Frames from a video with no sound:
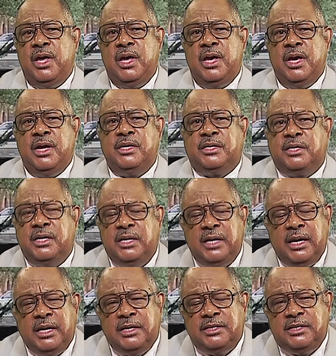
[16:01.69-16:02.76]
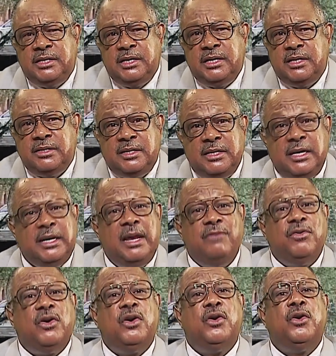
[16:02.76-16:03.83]
his teenage years and he
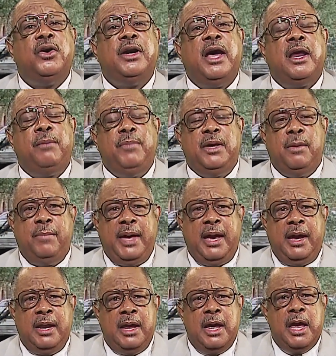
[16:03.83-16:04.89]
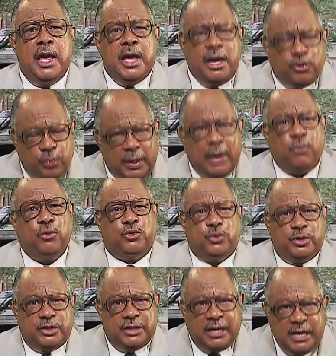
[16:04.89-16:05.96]
never learned how to be a man. Here's what I want you to
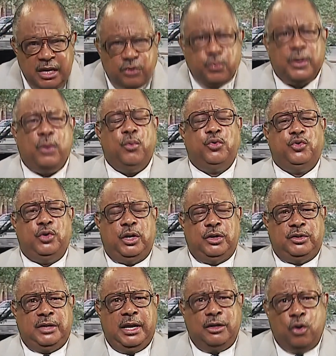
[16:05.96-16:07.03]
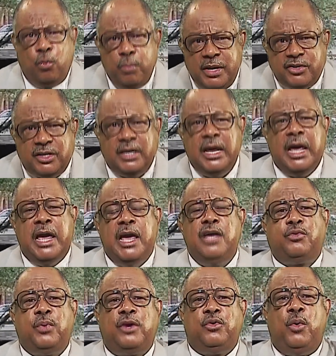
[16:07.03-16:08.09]
say. Here's what I want you to understand. Don't miss it. Here's
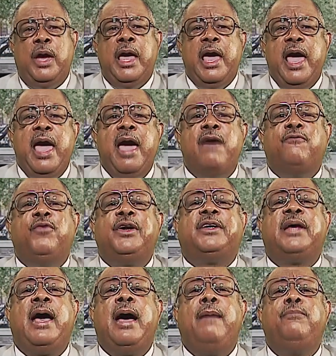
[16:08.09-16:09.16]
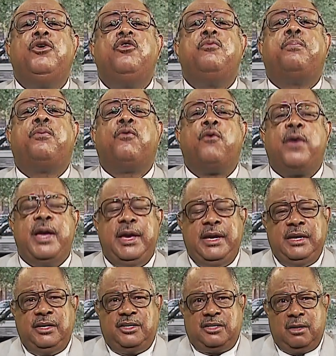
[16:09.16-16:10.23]
what you want. Every time you
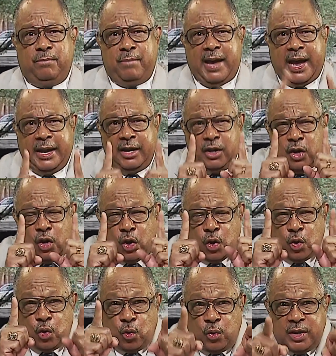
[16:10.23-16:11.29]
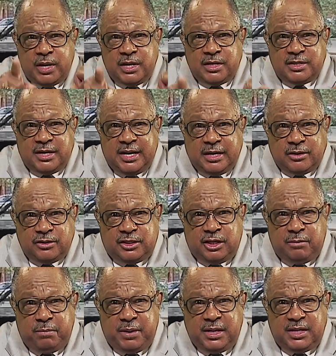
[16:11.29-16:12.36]
praise somebody who is an
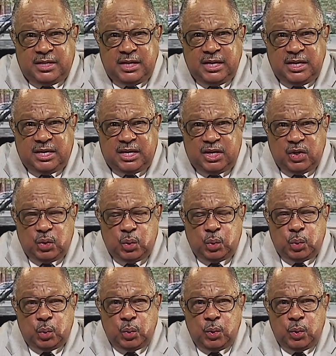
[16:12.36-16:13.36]
LGBTQ